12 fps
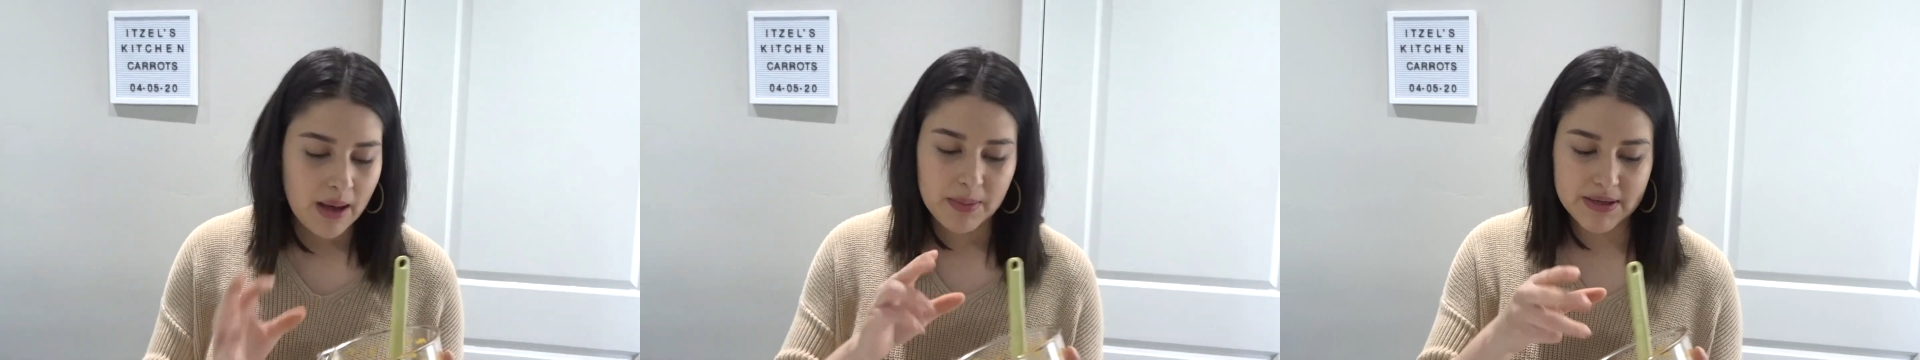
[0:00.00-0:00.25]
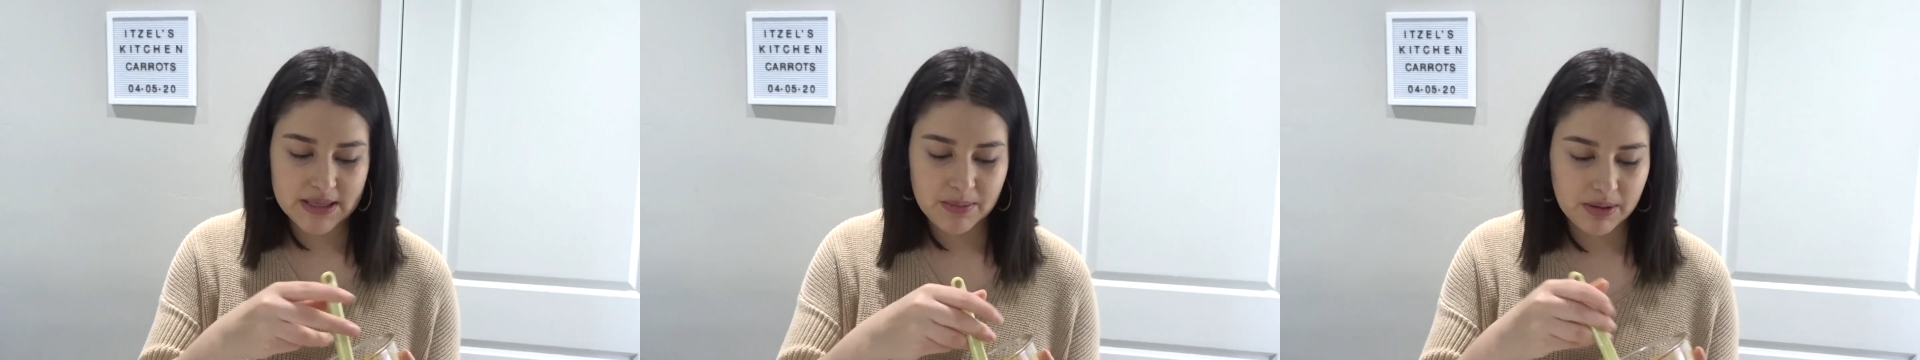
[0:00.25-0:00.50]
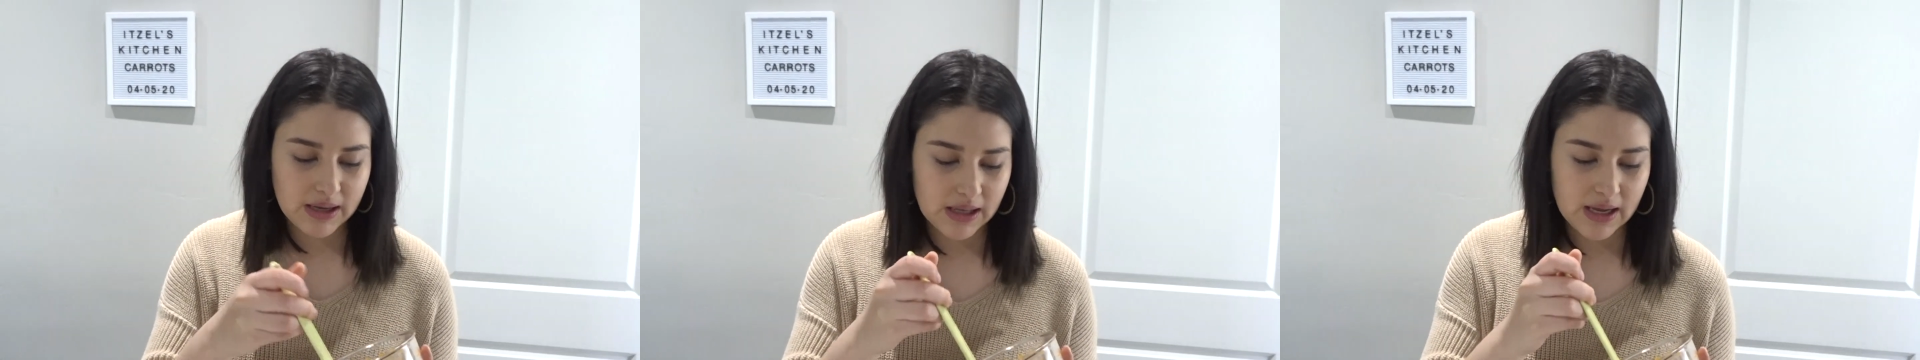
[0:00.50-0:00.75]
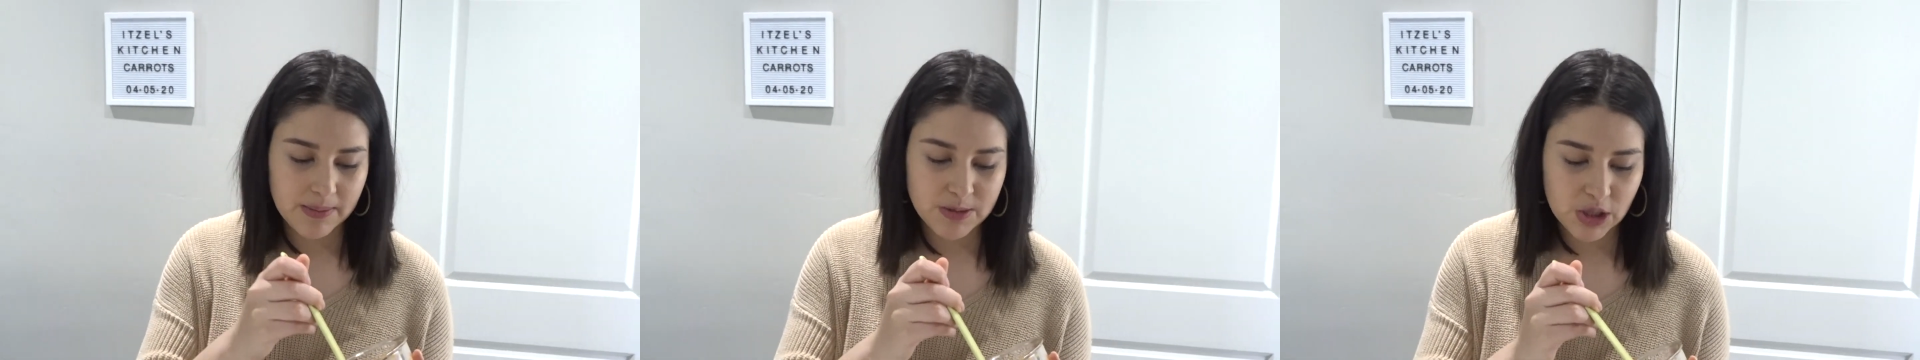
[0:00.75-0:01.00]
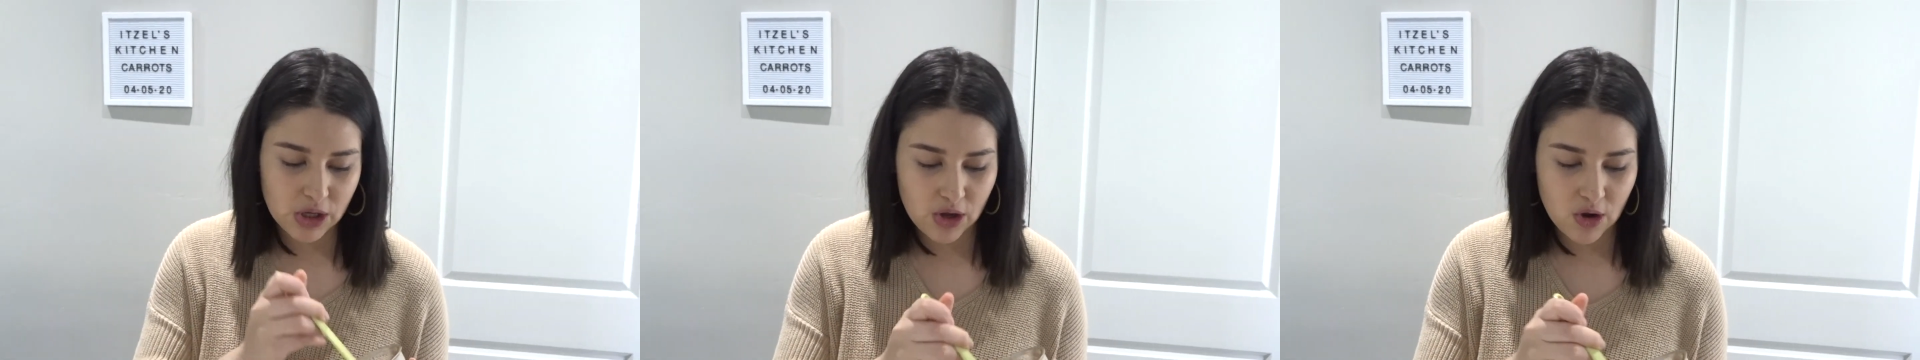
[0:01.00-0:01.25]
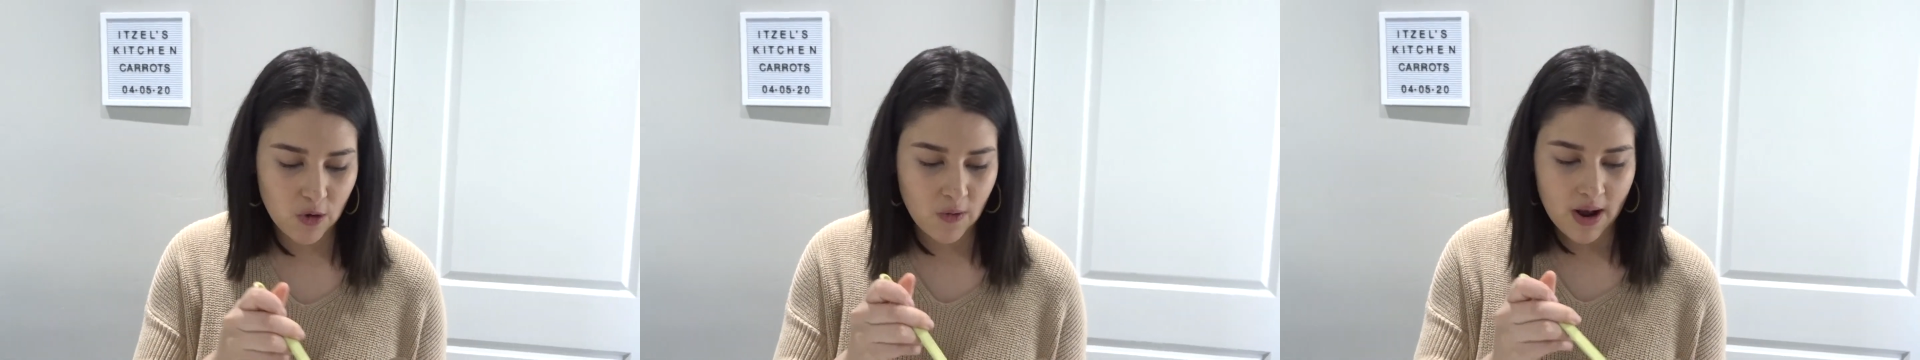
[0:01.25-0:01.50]
but it's completely up to
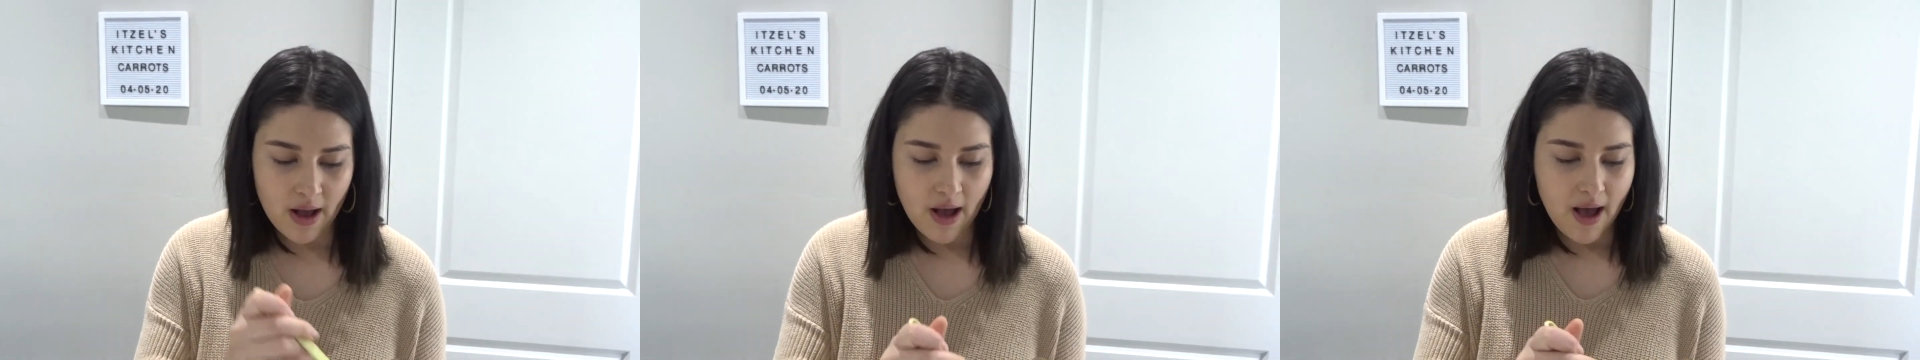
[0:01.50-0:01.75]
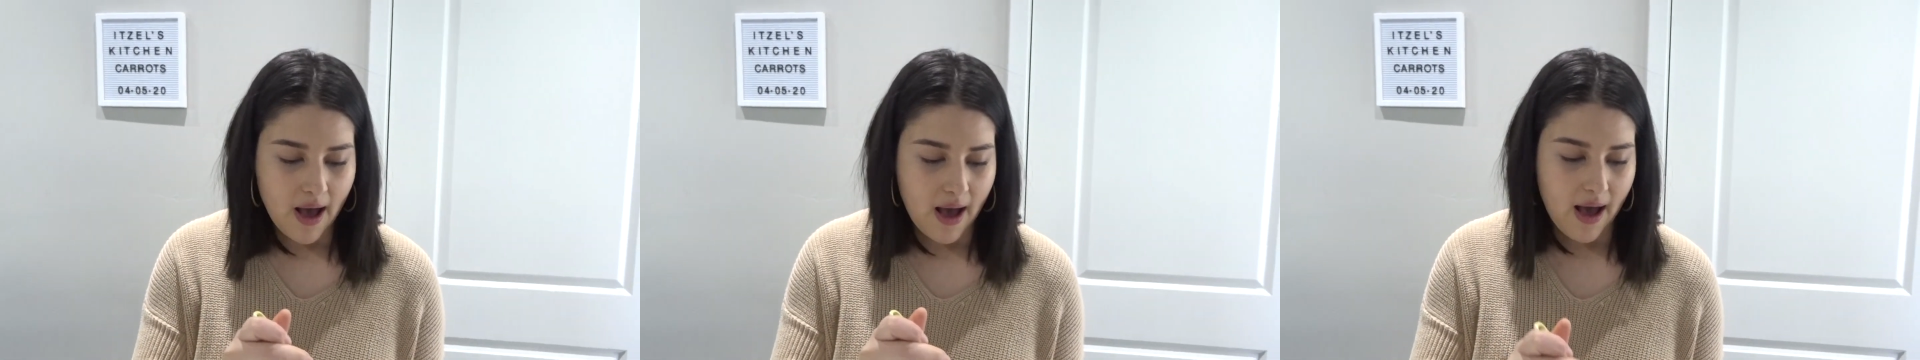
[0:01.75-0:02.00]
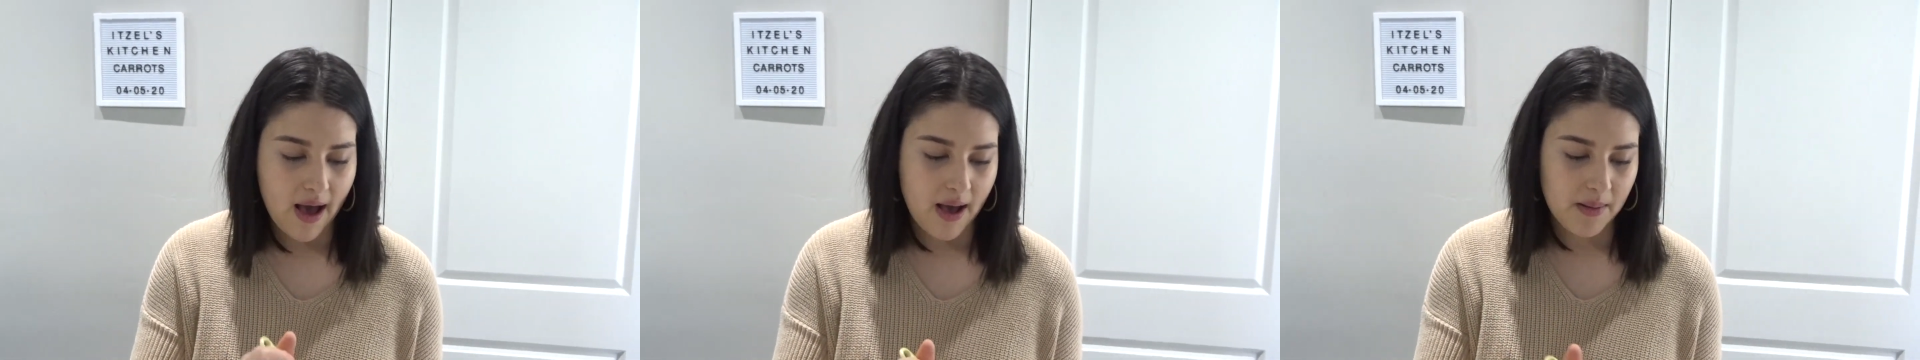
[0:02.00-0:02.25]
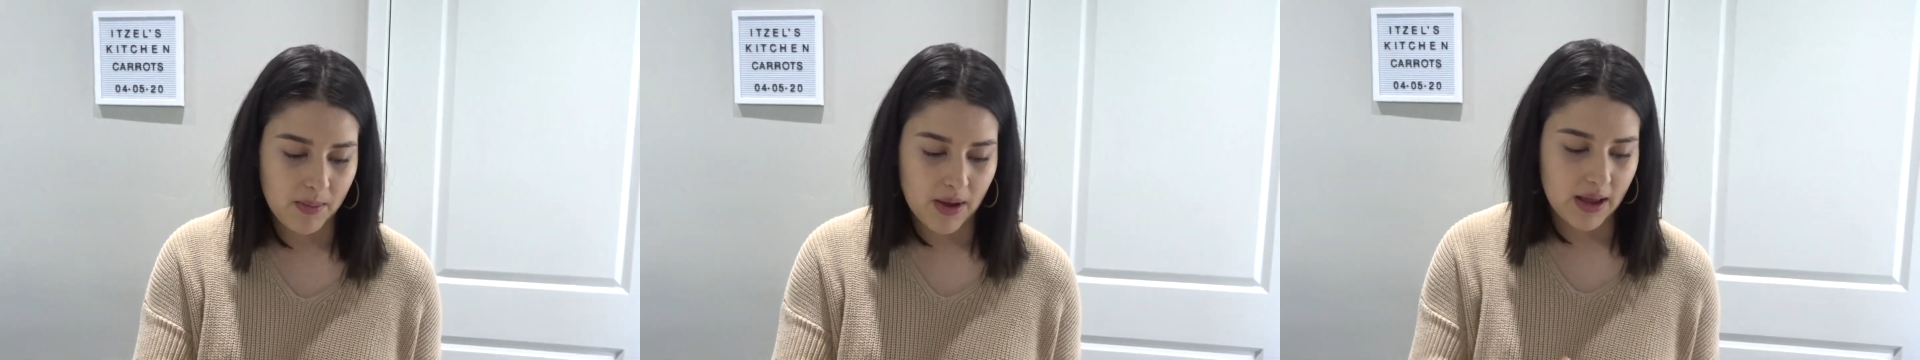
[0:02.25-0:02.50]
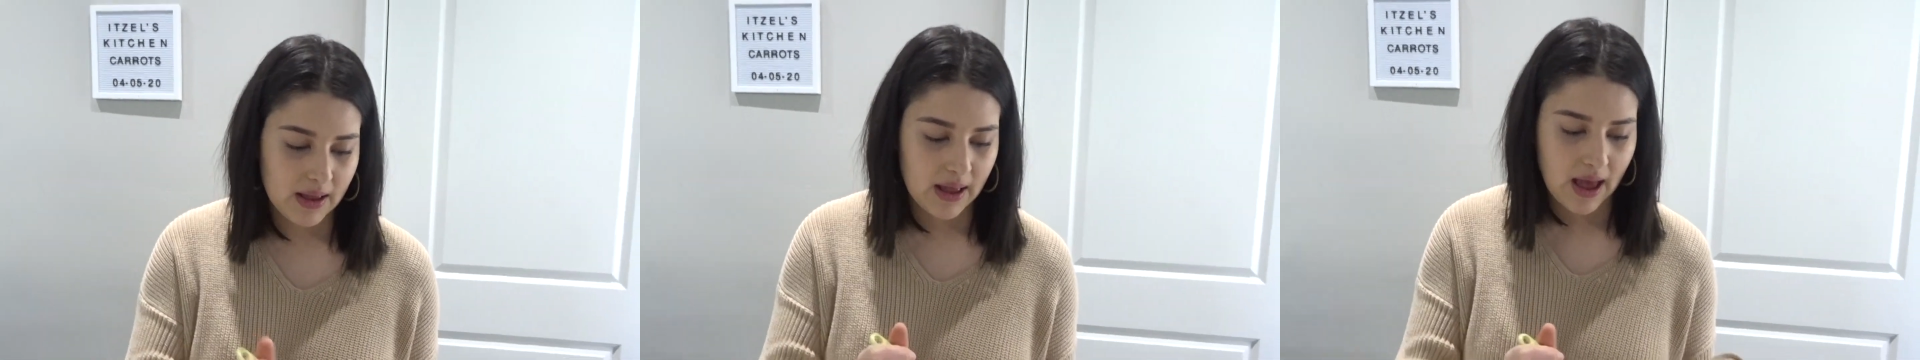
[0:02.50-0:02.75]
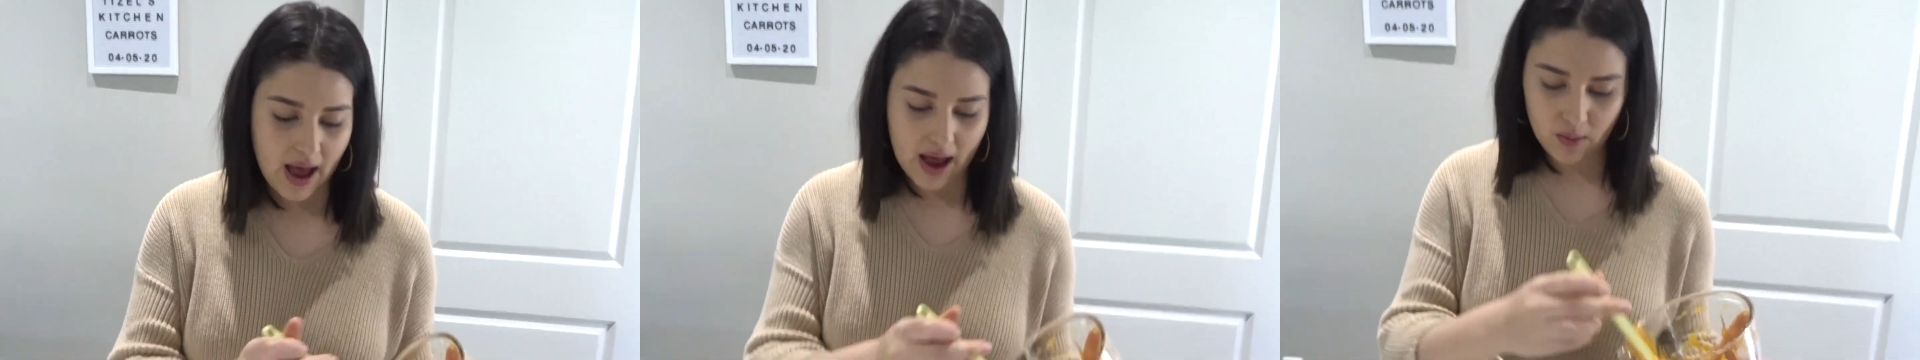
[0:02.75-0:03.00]
you.
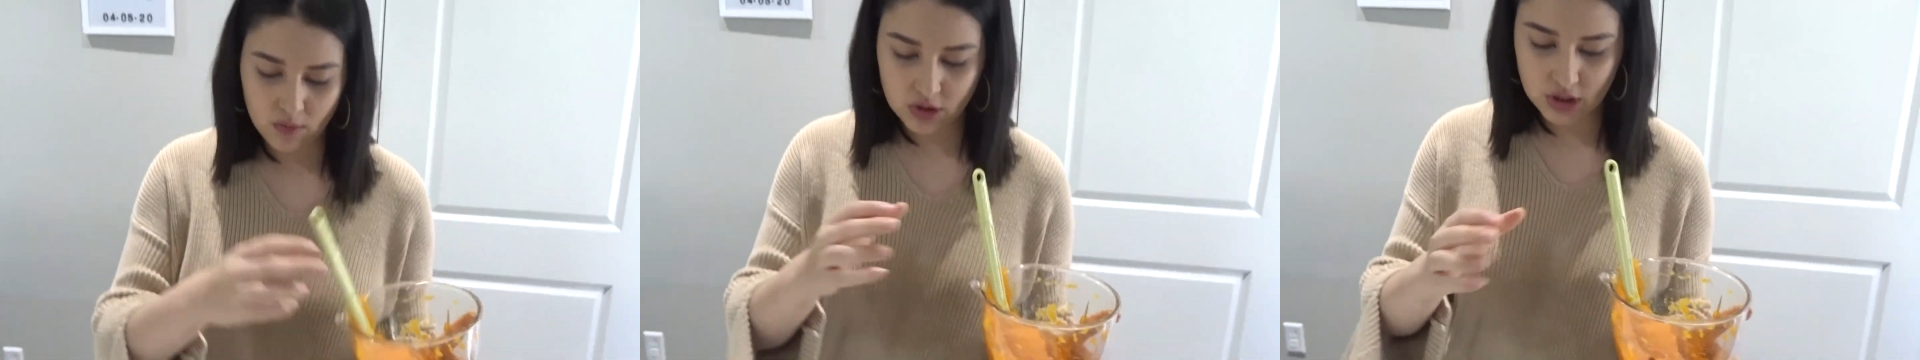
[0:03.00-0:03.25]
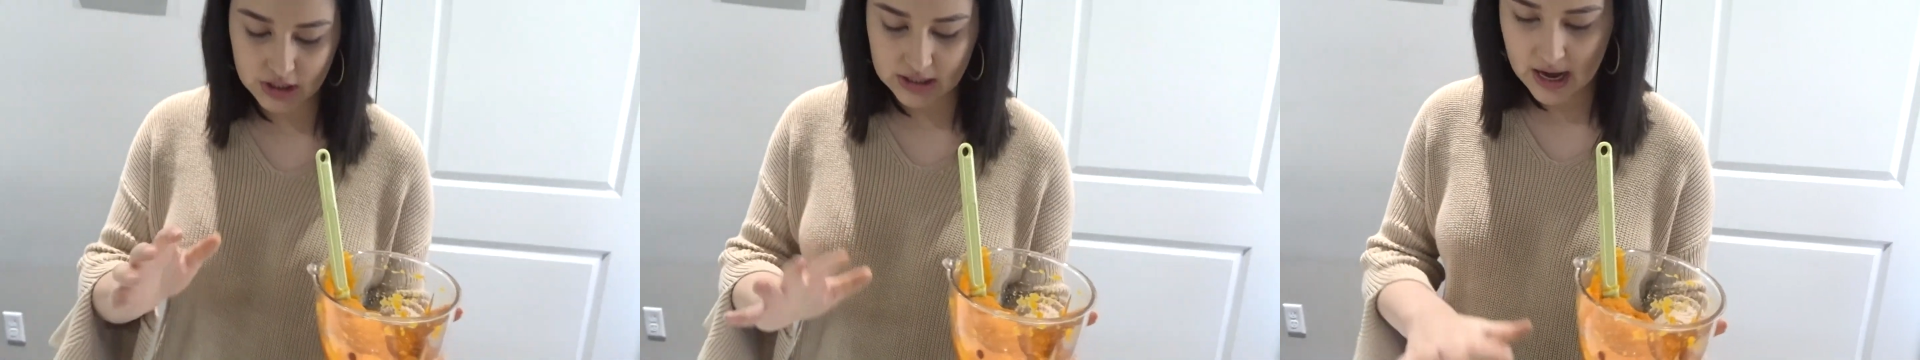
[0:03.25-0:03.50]
I will just